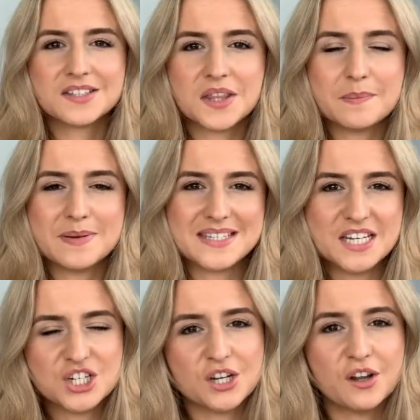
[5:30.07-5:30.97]
So the
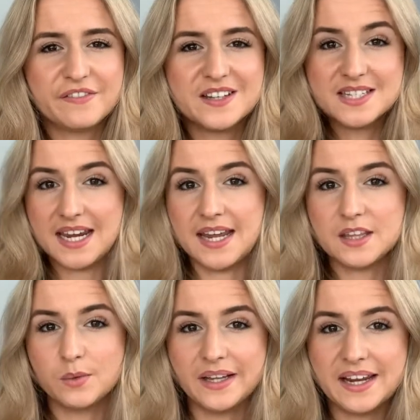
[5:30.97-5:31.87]
position of the teeth
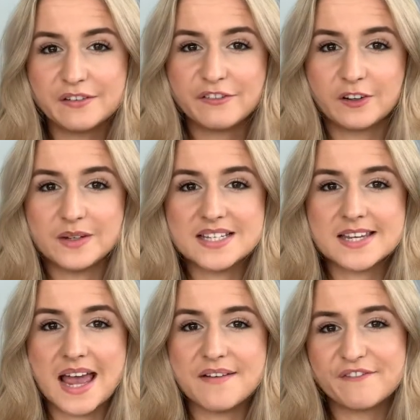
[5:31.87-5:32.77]
will influence
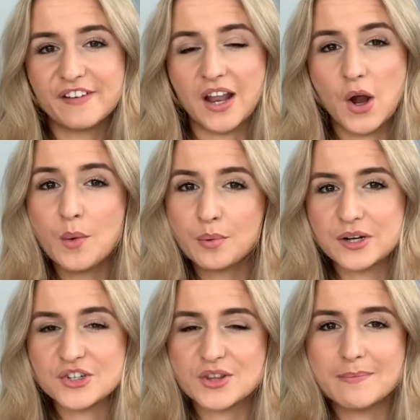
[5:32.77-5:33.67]
the envelope
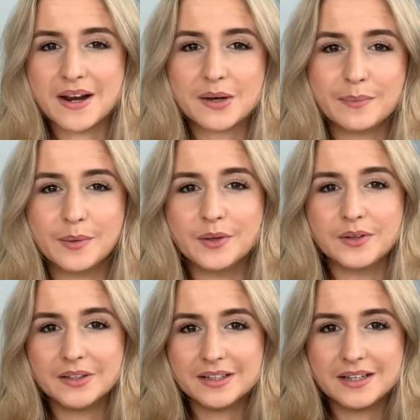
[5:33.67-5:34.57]
which the
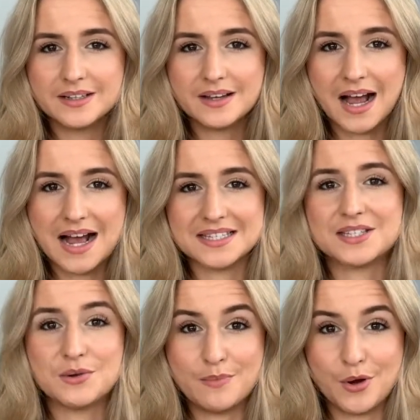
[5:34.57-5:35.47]
mandible has
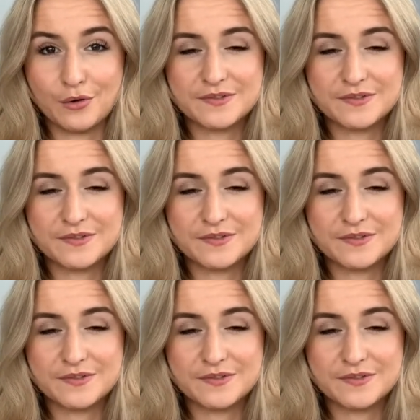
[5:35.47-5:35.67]
to move.